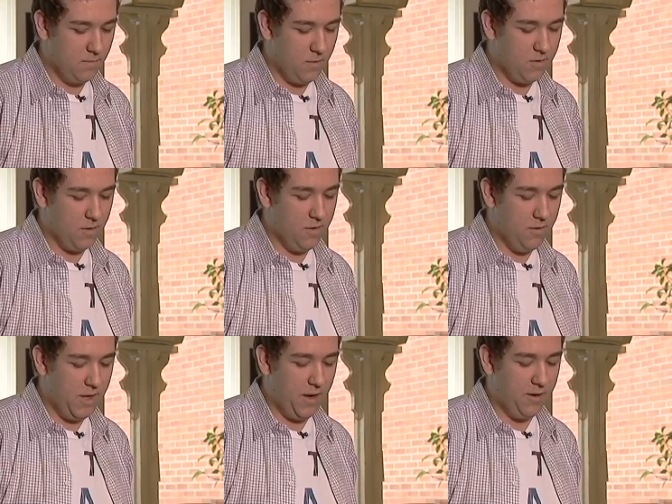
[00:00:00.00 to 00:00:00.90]
So you
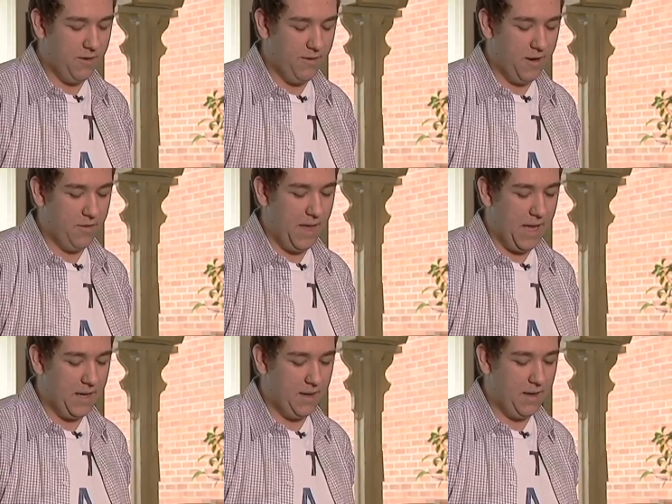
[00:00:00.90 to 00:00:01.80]
carry around
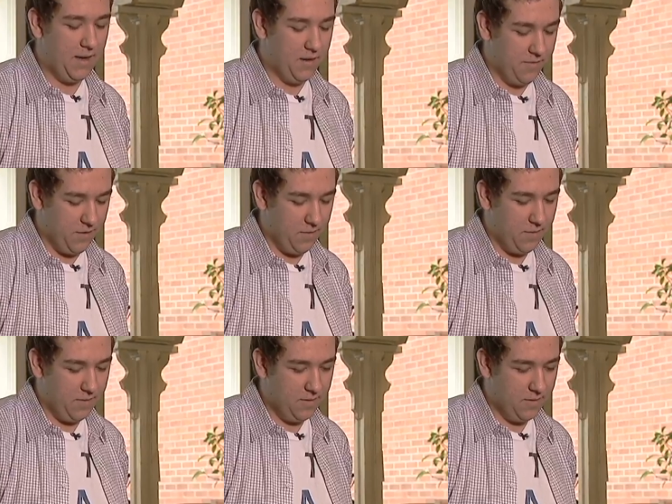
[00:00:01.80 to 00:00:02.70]
that and a phone.
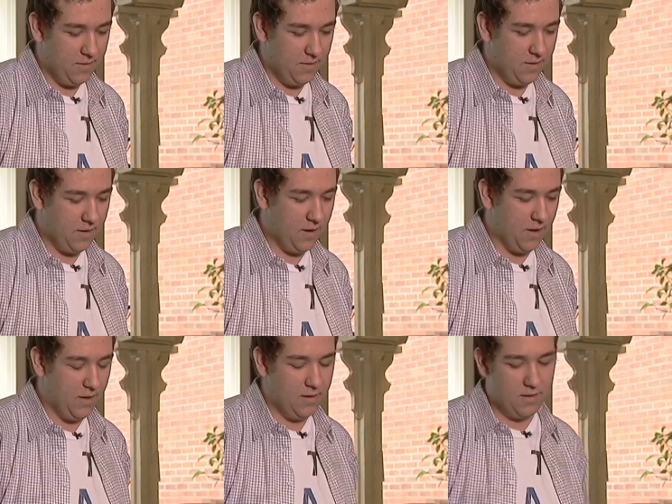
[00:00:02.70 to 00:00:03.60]
Huh.